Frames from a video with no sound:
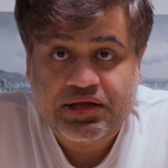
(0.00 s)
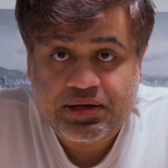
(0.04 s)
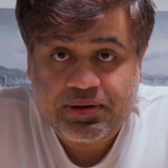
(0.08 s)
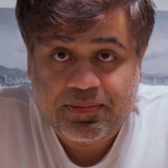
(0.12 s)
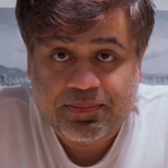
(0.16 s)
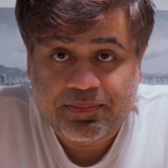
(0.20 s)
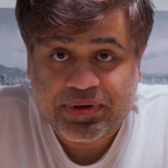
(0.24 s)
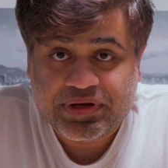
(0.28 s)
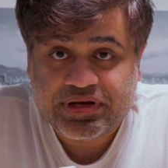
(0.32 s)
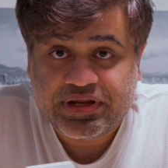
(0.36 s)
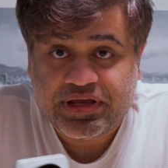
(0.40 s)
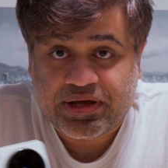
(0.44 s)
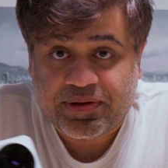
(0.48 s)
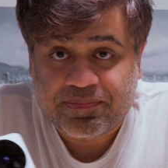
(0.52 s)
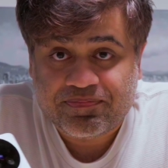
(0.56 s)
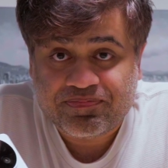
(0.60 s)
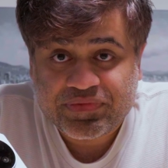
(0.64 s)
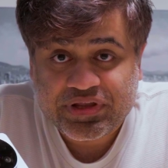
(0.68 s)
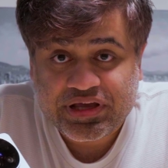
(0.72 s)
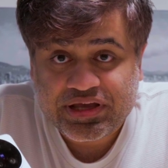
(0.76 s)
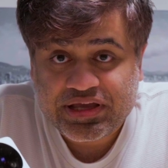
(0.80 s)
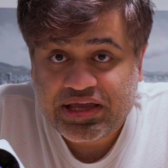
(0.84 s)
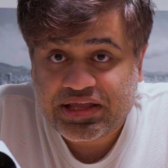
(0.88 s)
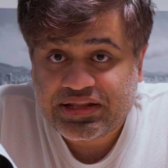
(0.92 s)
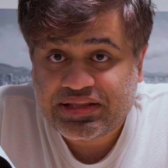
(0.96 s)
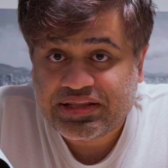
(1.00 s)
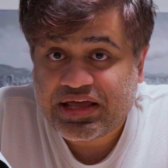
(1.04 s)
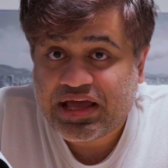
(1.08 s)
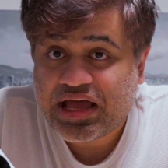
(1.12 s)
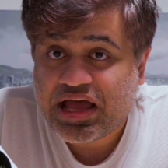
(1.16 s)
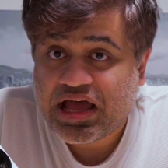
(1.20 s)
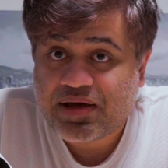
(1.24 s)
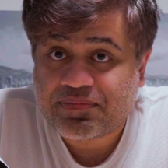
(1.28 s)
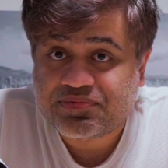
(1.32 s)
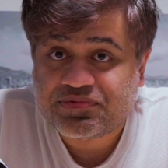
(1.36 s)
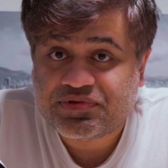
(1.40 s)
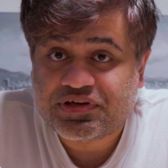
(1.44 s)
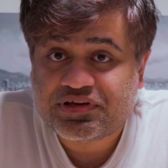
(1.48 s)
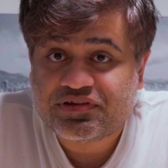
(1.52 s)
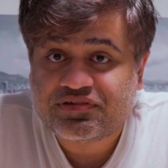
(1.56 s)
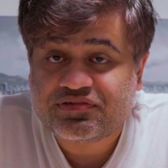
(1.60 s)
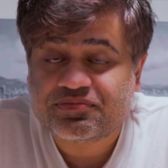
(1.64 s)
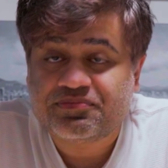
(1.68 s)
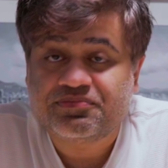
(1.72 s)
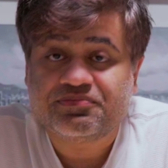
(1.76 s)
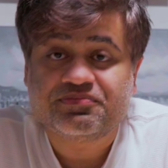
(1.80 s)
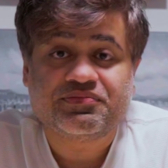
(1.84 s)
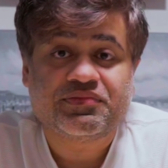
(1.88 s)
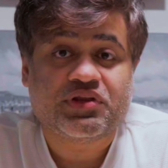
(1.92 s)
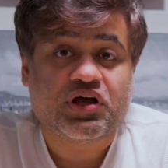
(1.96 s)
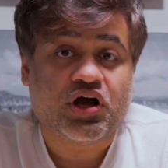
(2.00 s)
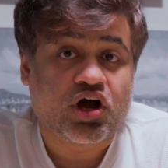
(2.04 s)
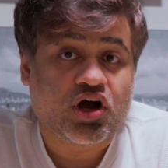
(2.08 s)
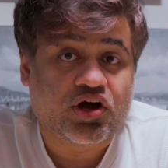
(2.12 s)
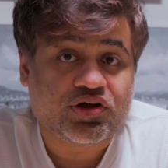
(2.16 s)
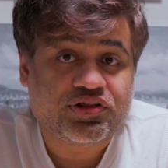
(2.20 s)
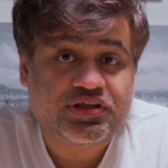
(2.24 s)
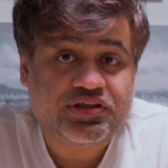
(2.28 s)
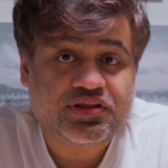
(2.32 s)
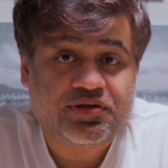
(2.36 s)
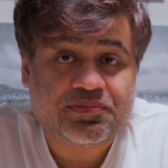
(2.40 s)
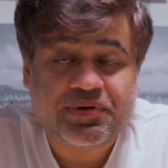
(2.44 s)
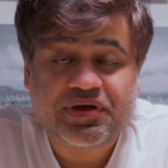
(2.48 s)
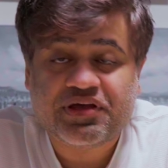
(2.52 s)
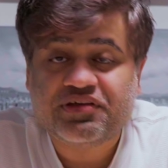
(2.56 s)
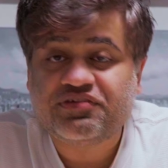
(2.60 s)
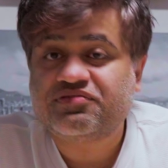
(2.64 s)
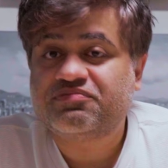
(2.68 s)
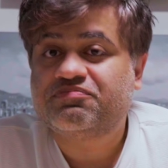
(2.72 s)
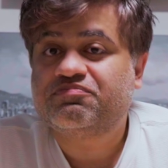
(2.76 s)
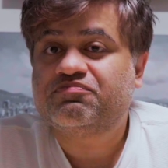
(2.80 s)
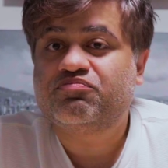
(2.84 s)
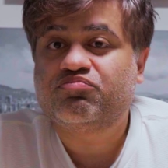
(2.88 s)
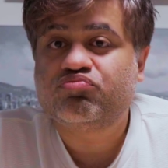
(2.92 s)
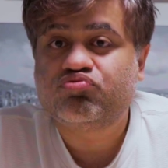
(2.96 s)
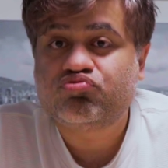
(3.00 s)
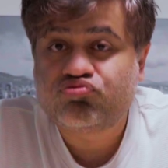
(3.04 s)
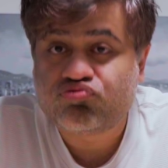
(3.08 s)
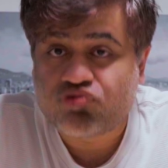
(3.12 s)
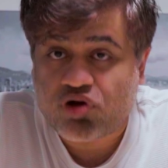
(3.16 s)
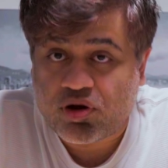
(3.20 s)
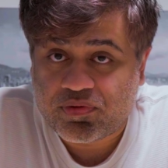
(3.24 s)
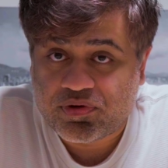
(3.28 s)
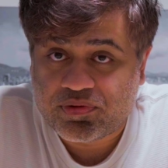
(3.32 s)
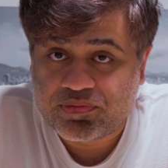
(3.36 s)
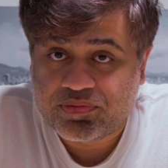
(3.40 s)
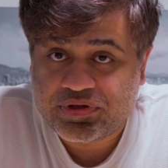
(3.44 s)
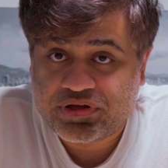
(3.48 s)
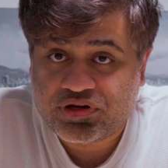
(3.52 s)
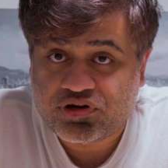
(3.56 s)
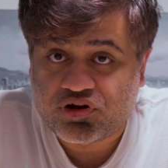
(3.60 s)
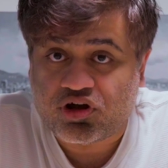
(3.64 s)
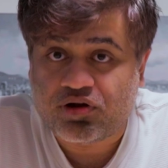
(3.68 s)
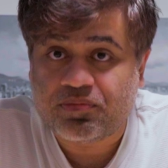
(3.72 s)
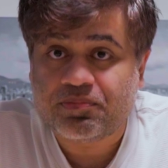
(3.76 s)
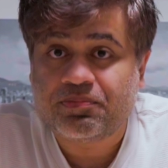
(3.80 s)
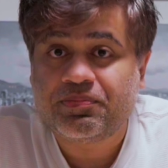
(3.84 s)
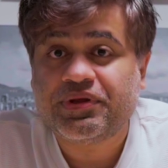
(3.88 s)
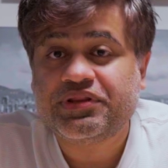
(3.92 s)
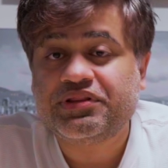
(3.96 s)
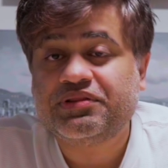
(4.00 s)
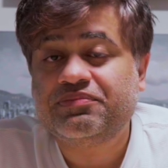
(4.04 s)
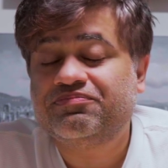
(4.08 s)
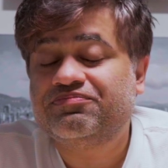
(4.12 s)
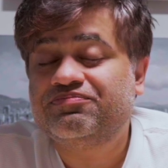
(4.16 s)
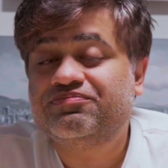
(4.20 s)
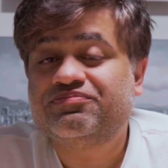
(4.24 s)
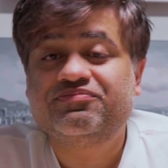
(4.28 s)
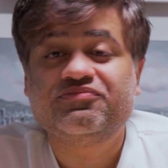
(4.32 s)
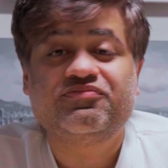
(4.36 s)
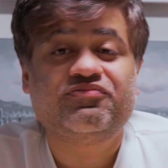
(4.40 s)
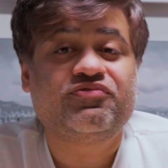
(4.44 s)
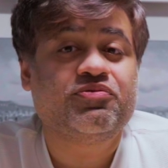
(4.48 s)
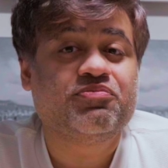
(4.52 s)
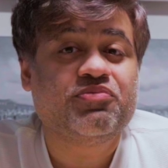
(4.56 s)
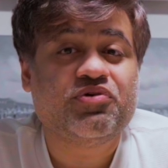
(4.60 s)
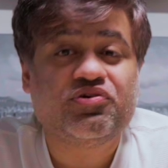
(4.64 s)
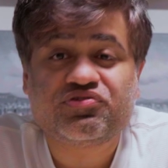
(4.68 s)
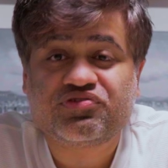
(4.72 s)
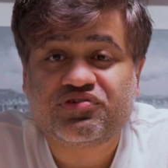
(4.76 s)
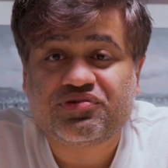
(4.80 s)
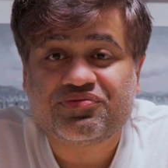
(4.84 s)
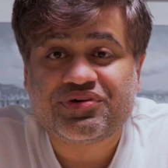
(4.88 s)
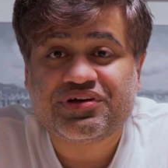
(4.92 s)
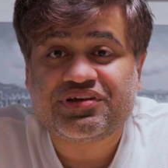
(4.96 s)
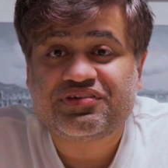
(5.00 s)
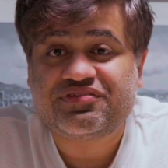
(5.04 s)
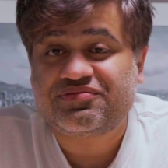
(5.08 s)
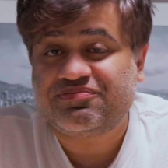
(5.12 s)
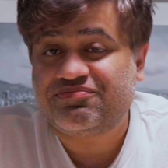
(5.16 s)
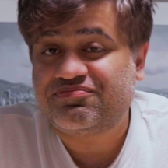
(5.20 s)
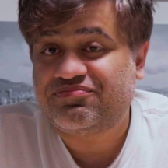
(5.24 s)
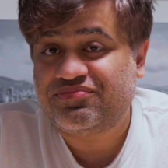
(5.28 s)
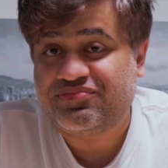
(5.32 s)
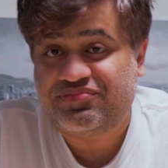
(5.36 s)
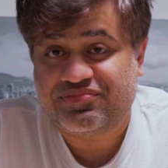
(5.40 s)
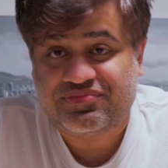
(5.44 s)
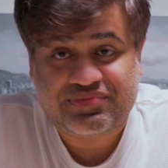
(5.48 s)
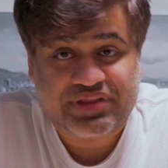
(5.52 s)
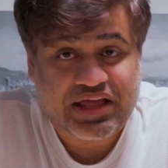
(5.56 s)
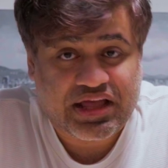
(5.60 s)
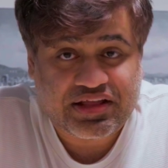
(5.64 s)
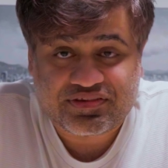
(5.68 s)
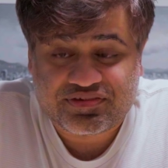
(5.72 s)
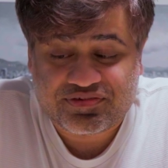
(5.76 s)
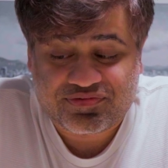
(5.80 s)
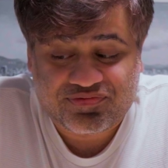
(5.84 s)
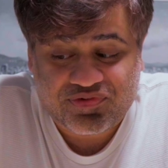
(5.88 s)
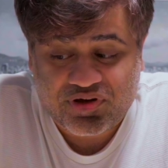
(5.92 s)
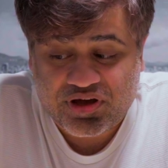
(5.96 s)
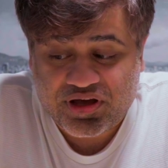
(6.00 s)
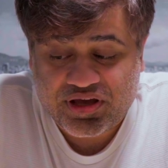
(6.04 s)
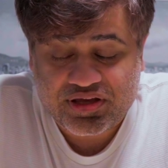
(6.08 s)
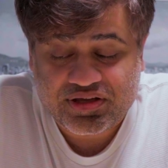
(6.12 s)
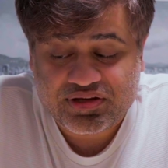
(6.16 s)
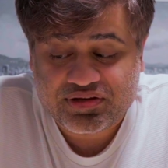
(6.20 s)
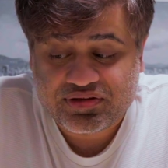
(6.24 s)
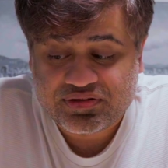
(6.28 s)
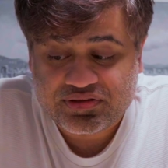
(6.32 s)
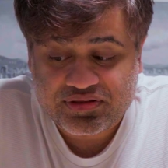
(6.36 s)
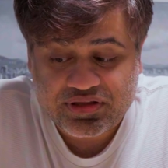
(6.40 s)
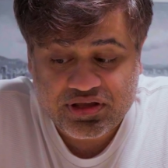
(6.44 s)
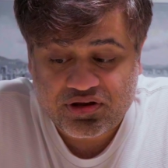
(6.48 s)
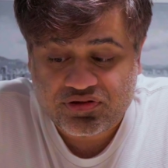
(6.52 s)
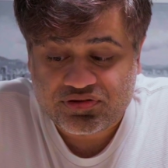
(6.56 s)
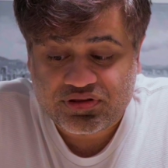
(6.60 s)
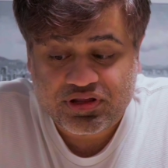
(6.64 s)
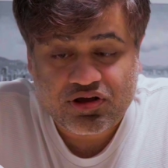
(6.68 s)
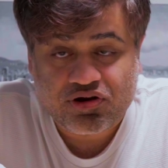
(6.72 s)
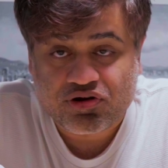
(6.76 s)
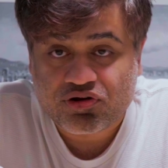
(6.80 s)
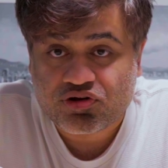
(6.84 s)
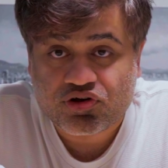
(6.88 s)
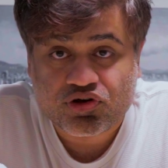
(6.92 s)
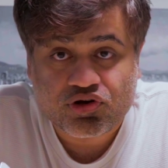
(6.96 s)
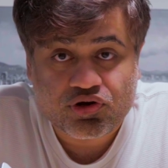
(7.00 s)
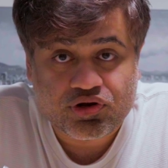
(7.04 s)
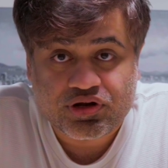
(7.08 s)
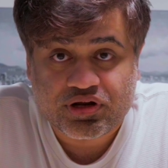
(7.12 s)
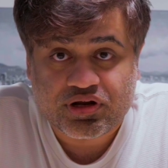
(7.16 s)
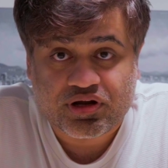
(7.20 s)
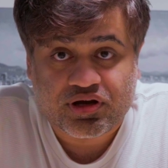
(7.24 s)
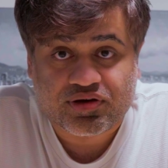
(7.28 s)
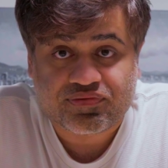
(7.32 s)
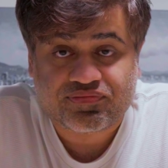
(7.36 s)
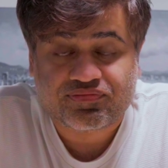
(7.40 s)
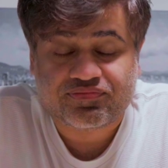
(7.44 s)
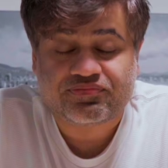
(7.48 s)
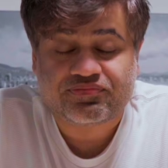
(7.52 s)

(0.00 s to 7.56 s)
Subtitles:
But yeah, again, the haptics, are they the best? Probably not. But for most of us, that's fine. They are good enough.